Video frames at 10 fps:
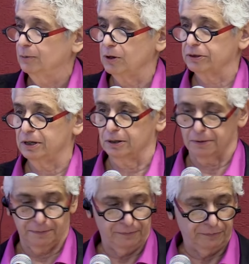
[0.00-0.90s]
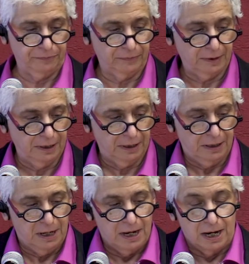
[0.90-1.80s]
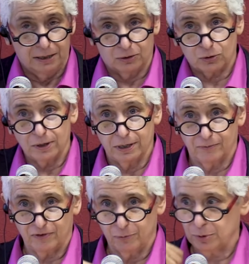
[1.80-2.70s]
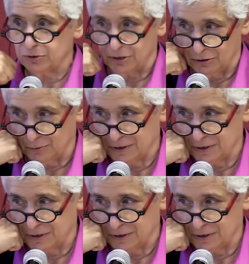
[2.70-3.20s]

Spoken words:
Wealth care and the triumph of personal